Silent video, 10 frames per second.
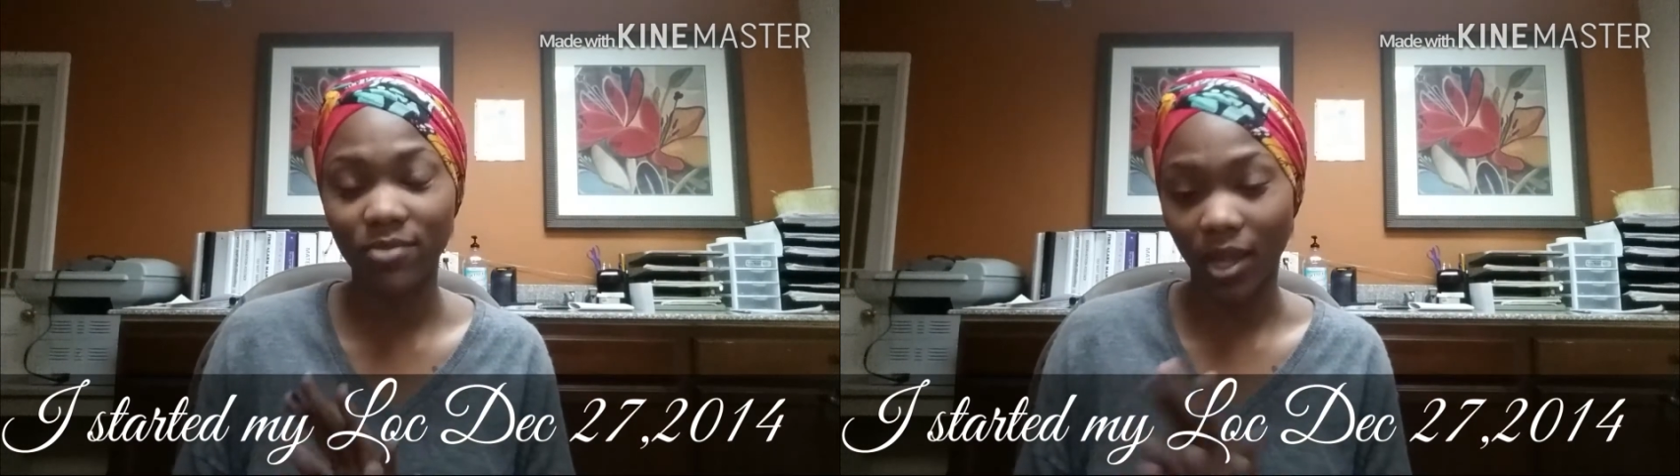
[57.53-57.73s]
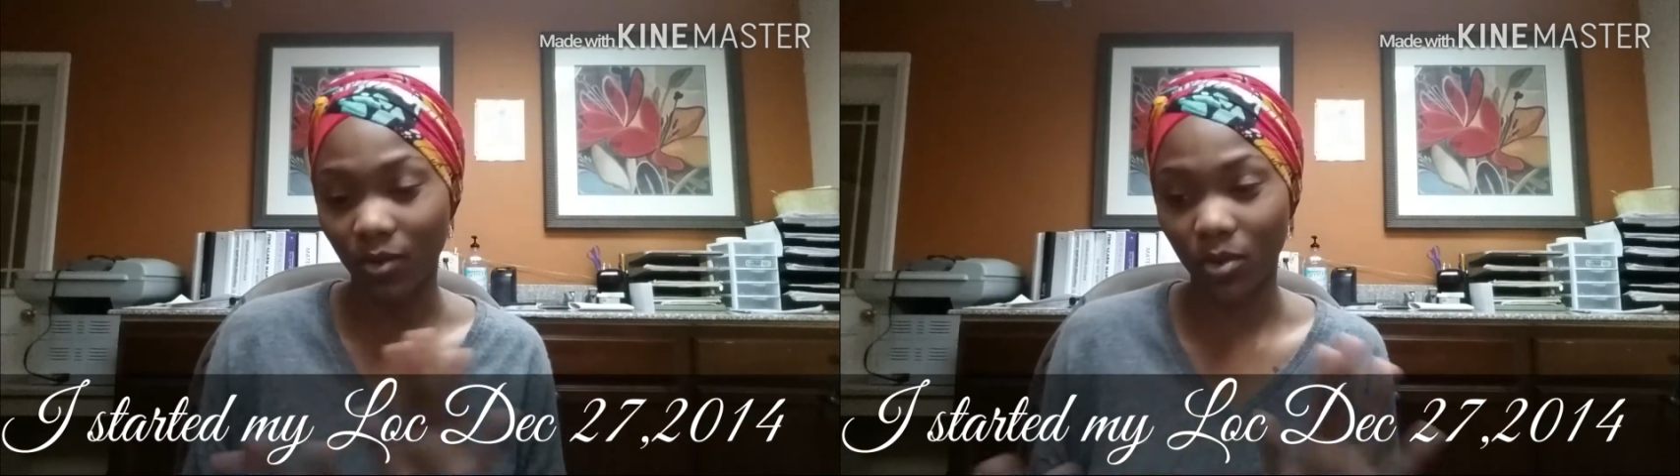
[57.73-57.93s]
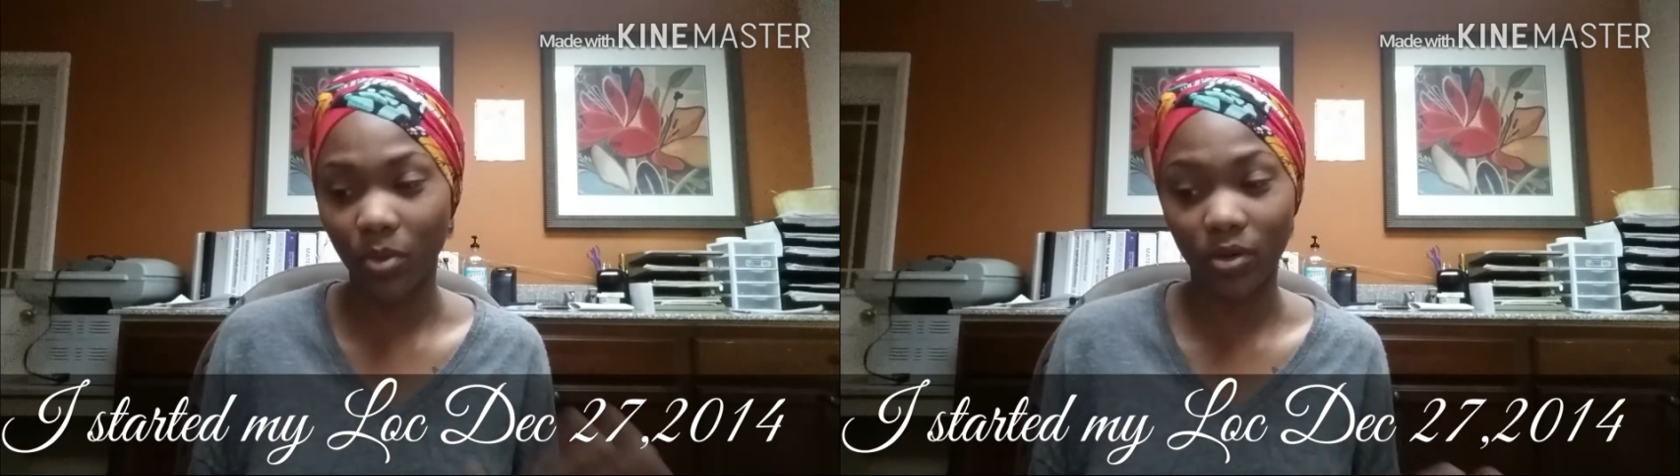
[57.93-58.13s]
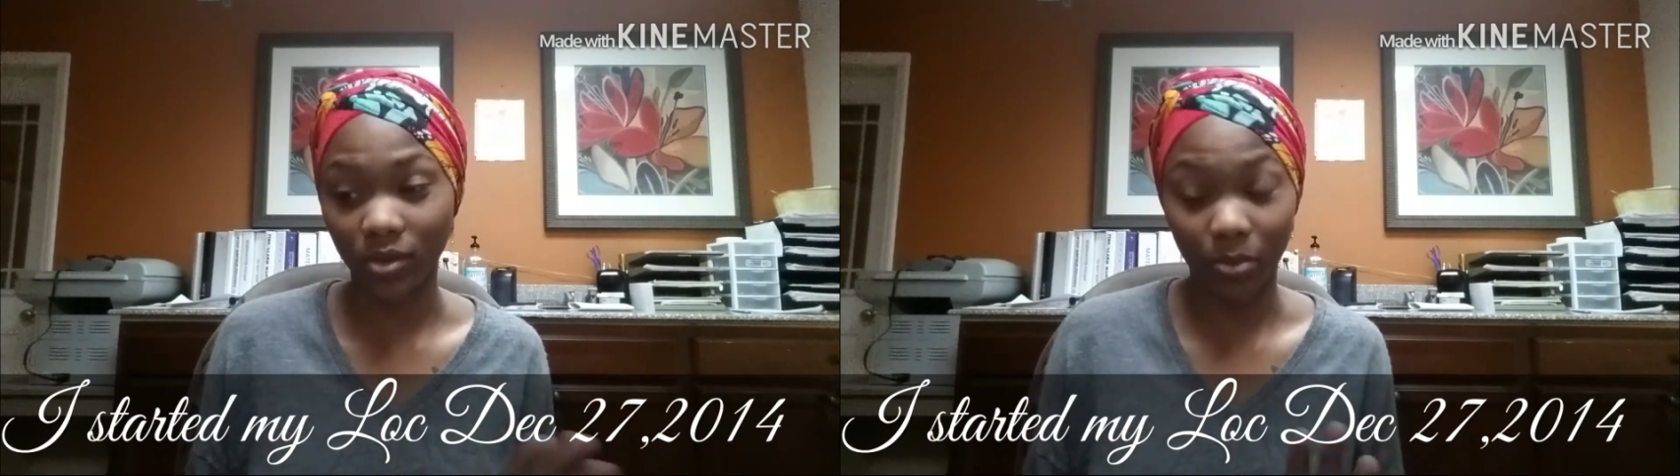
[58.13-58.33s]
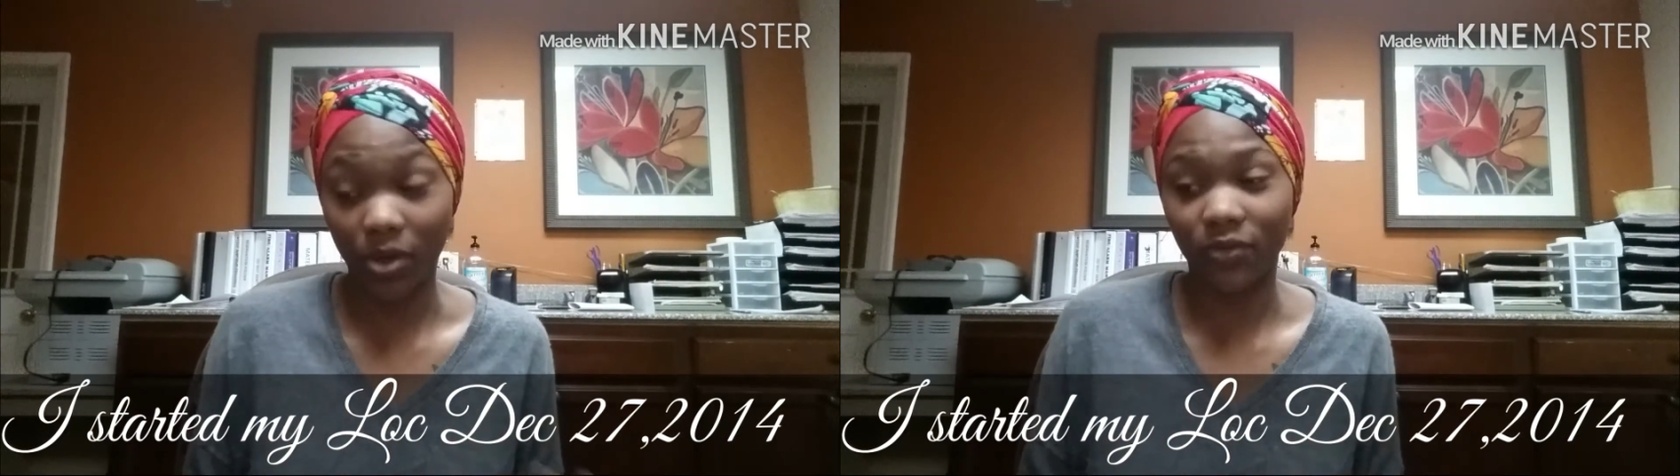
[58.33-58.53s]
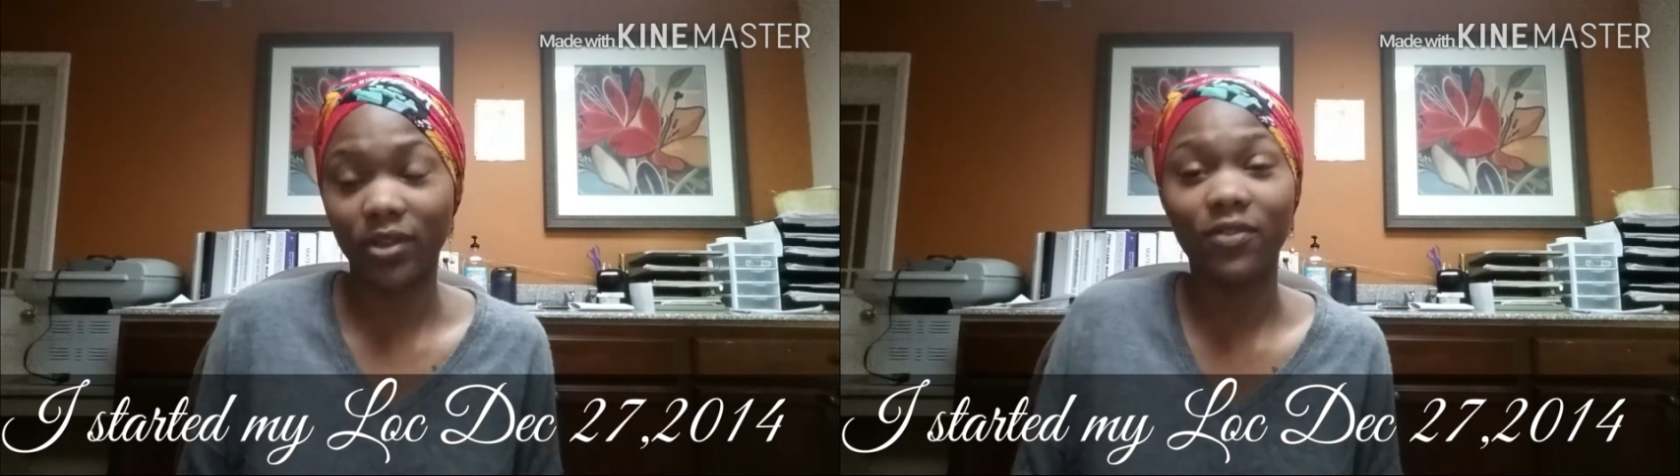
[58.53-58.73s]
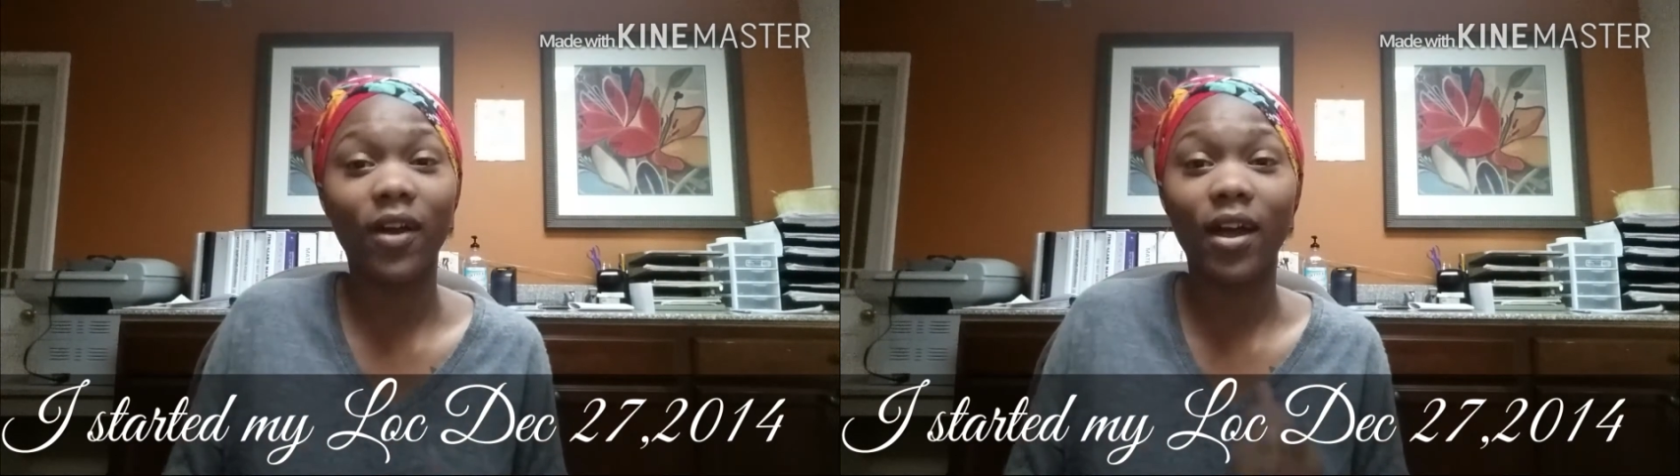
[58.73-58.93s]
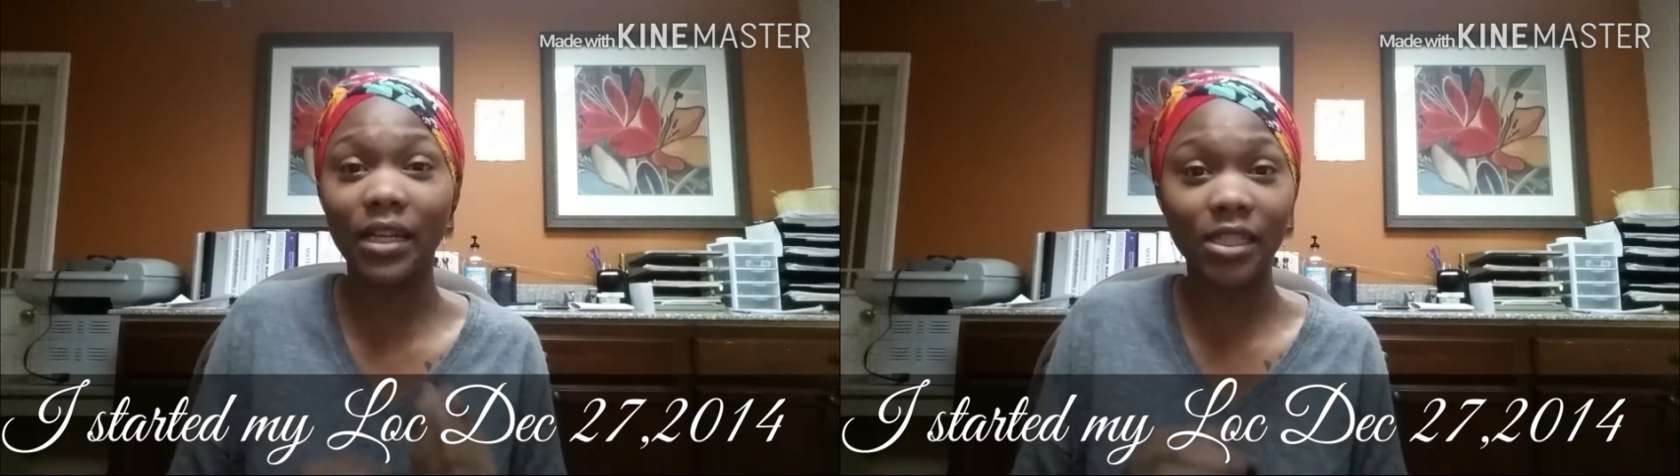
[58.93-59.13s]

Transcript: They were perfectly fine.